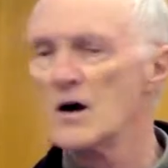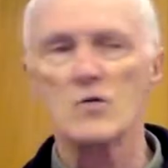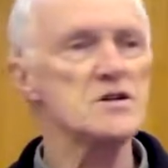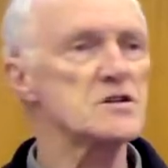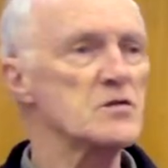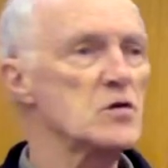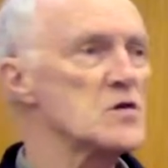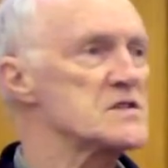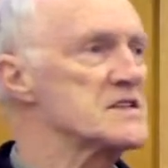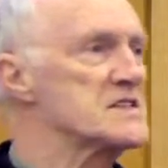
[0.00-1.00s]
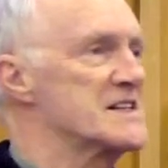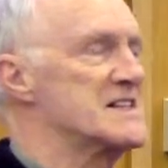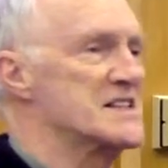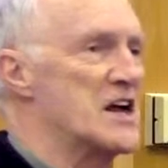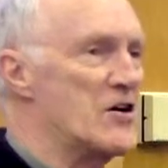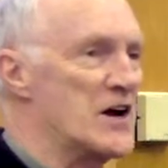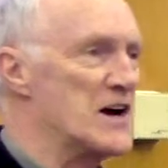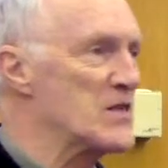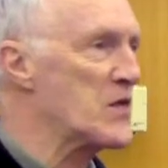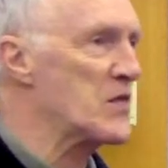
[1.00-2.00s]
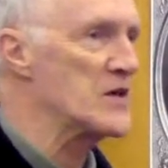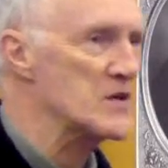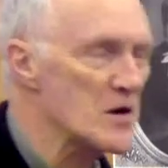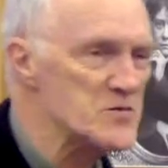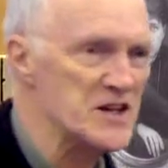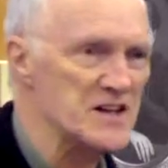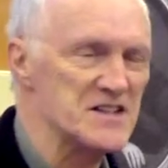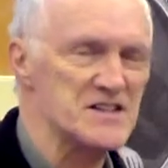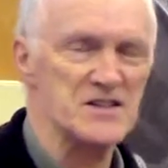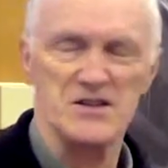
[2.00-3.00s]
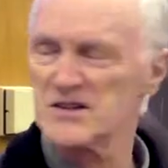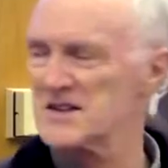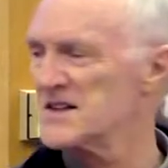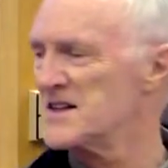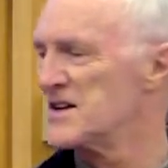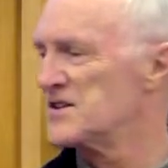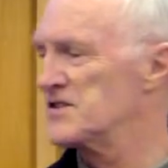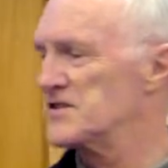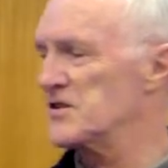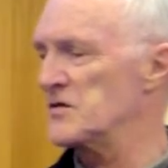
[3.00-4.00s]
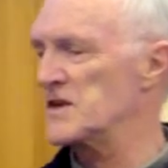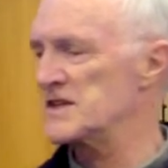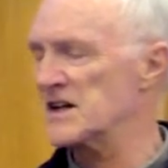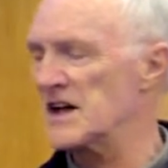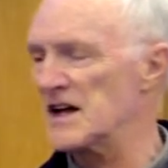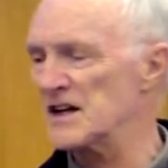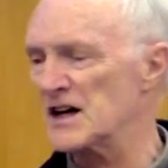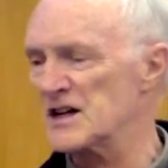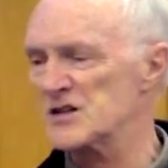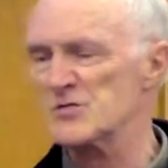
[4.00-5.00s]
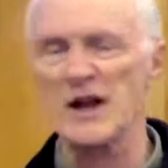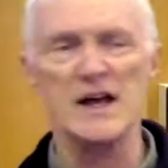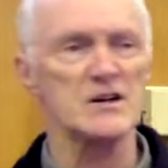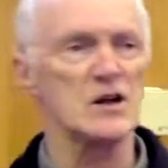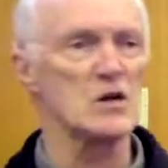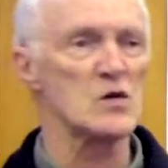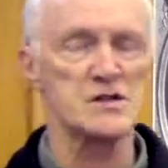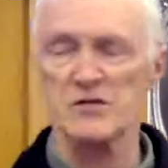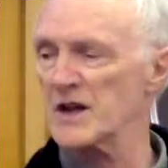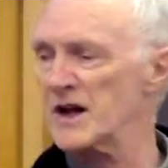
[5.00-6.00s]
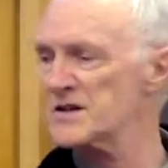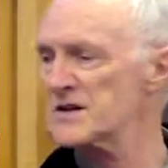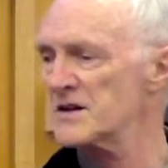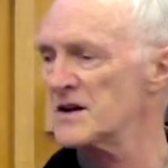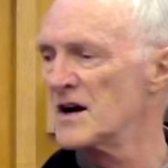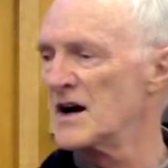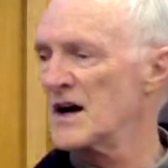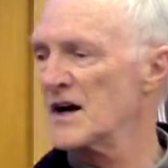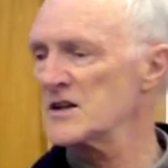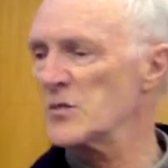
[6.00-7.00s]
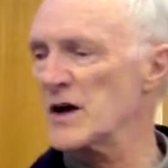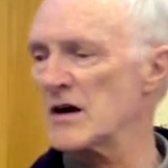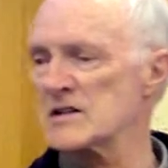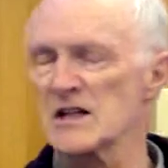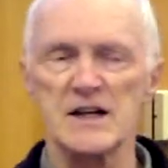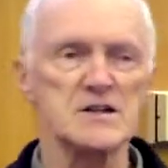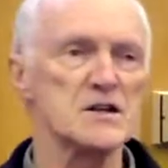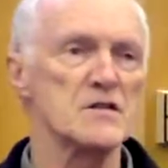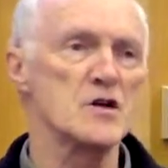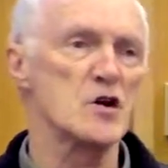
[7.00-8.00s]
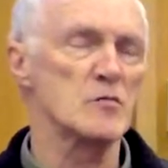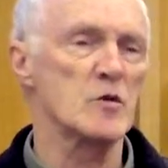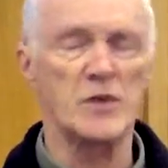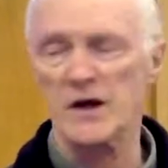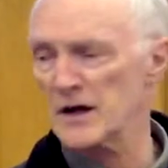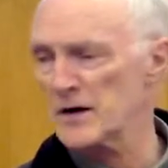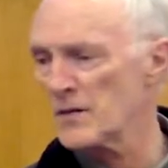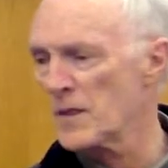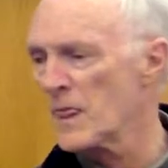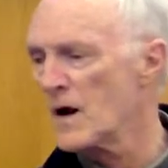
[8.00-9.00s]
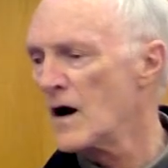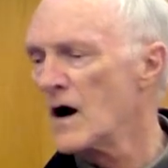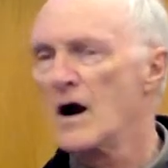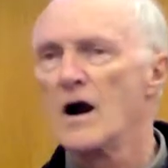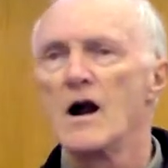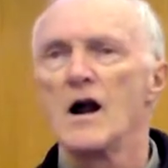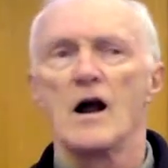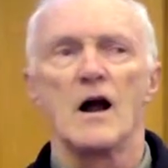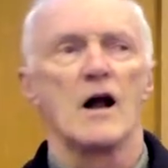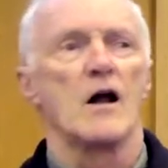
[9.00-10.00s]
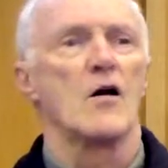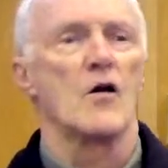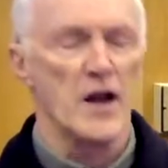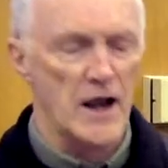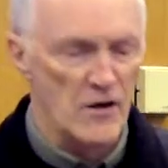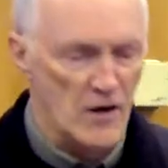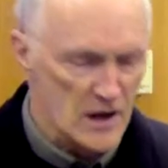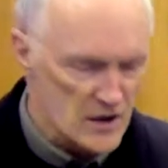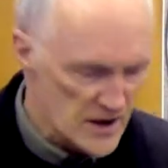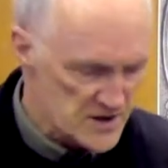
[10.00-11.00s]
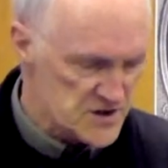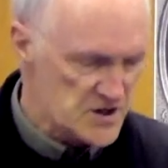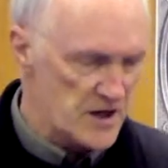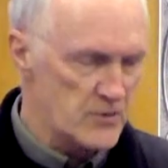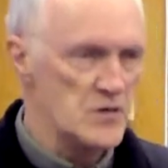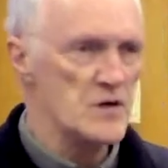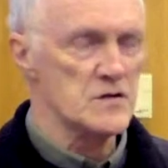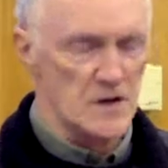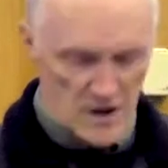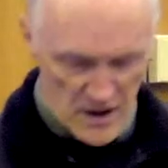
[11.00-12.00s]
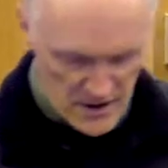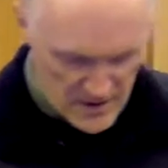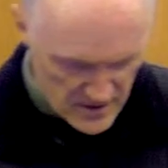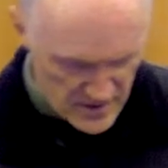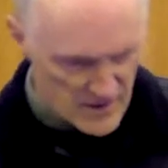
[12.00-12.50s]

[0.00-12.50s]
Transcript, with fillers: Which, of course, is, is carrying out the third object, is it not? To investigate unexplained laws of nature and the powers latent in the human being. Now, I'd like to share with you that I